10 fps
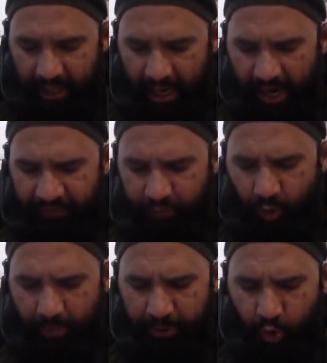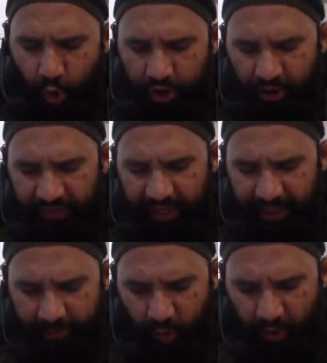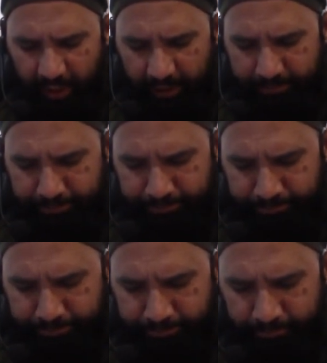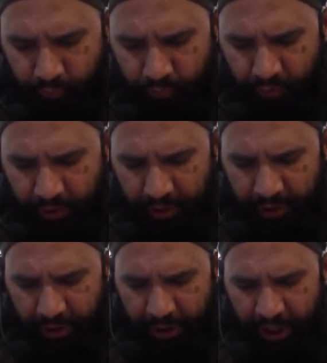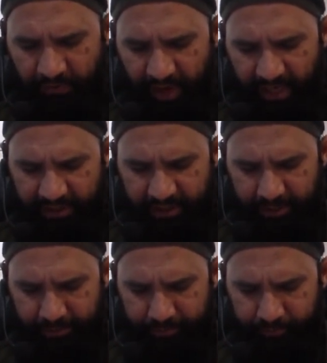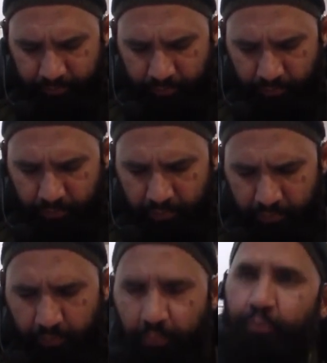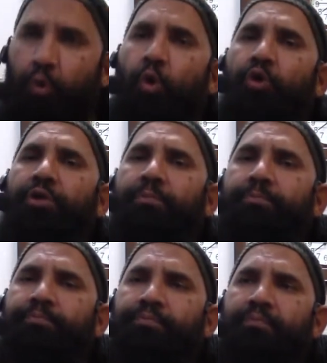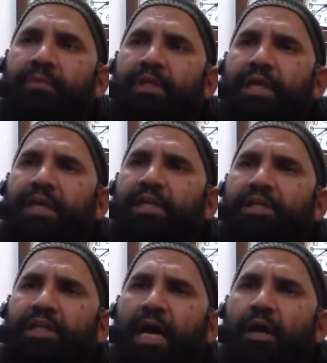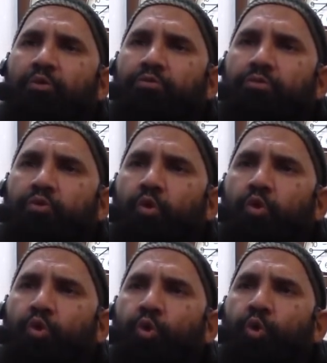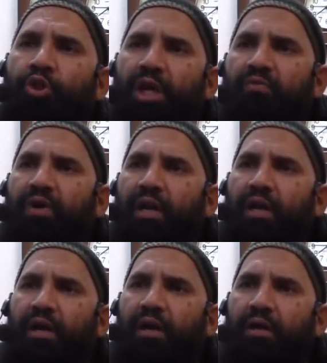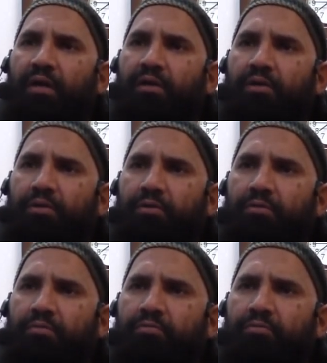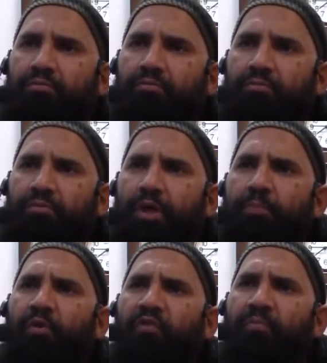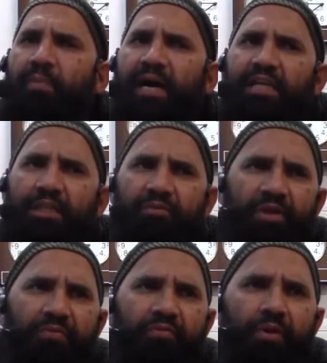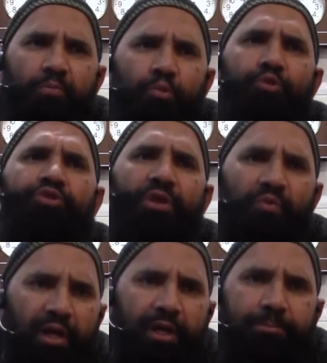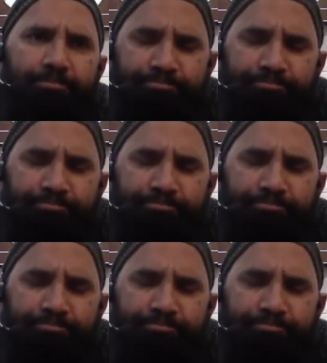Hafiz Muhammad Gondalwi Rahimahullah, he was born in a town called Gondlawala, couple of miles away from Gujranwala.